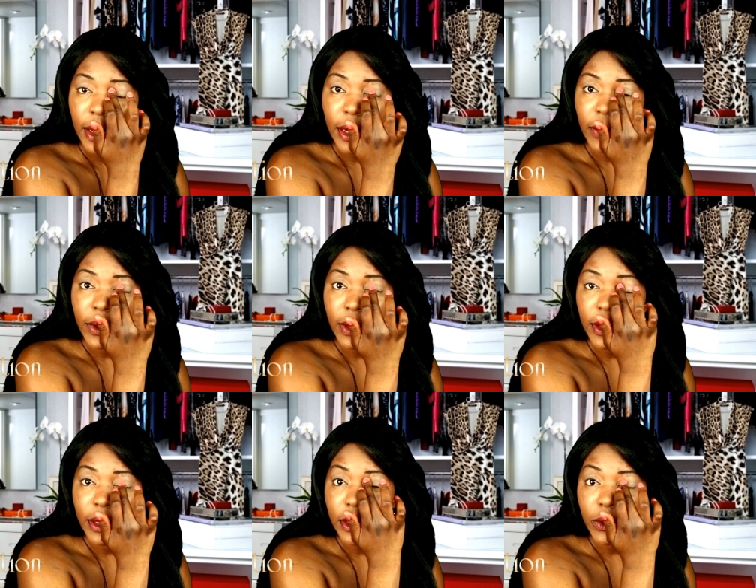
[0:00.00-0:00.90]
you know
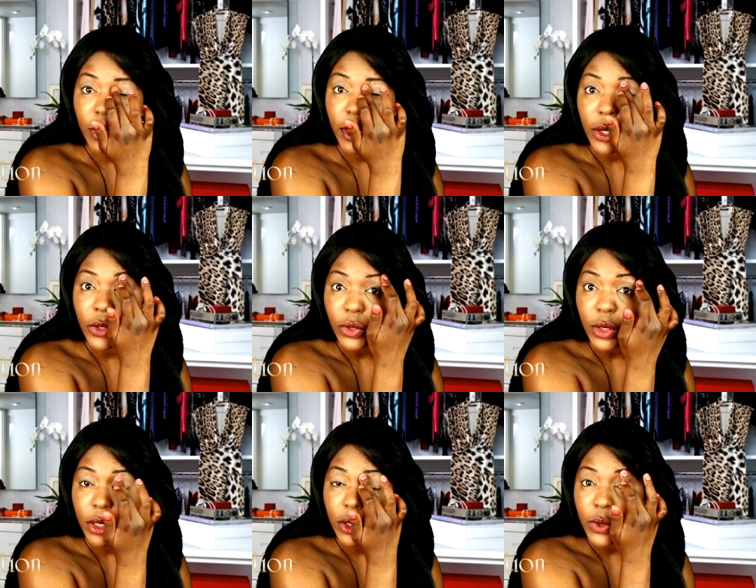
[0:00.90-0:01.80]
this is what I
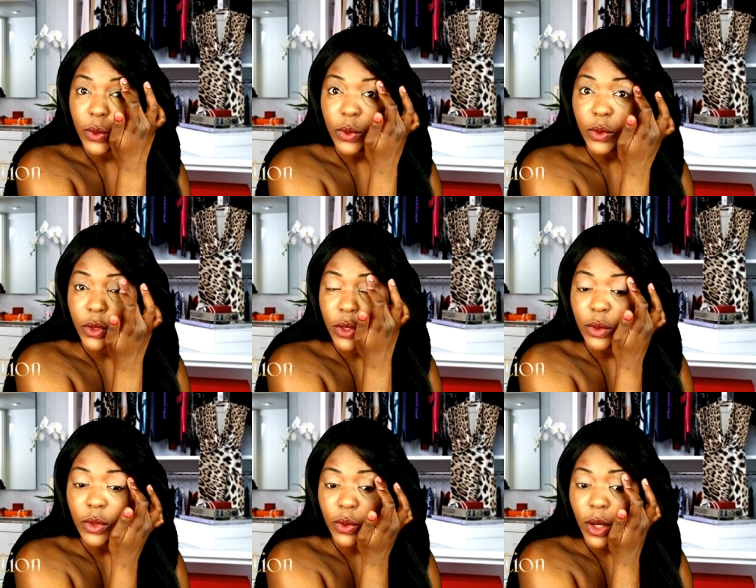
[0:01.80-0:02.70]
usually do you just
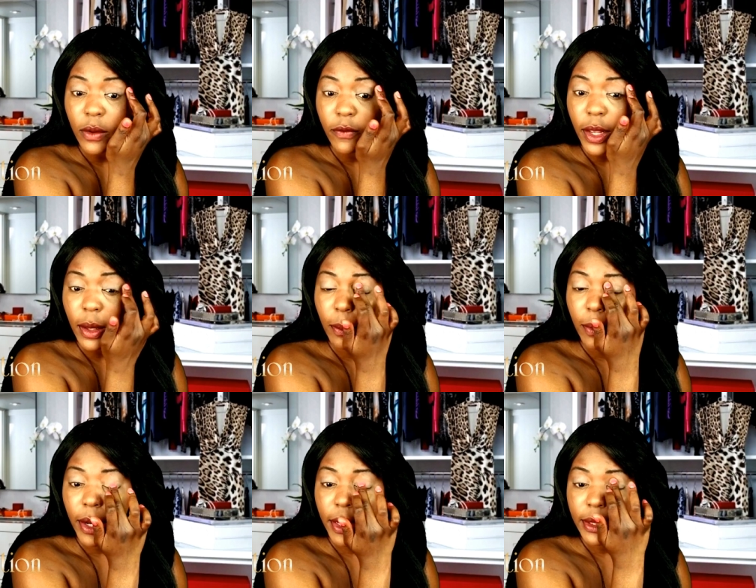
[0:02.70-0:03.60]
want to kind of like
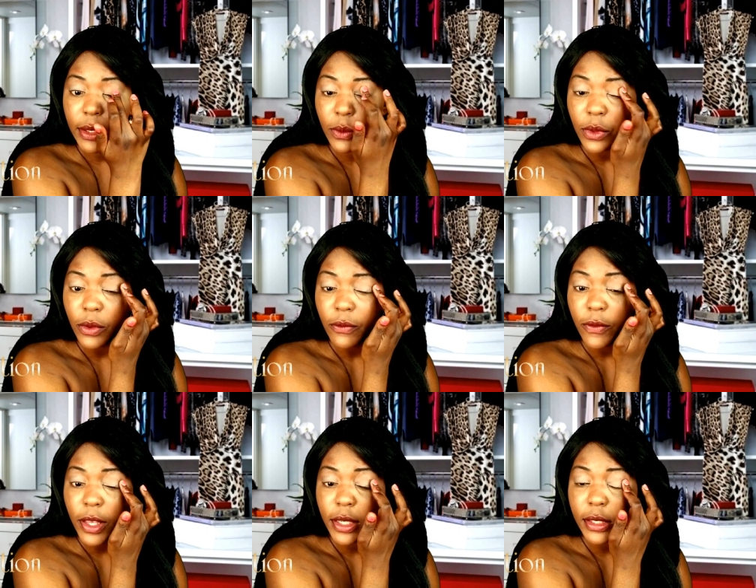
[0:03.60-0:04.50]
blend it with your
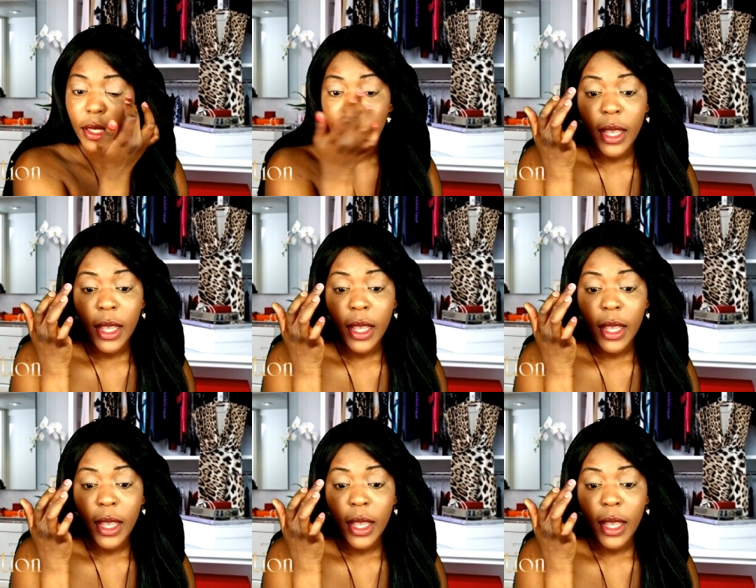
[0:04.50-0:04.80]
fingers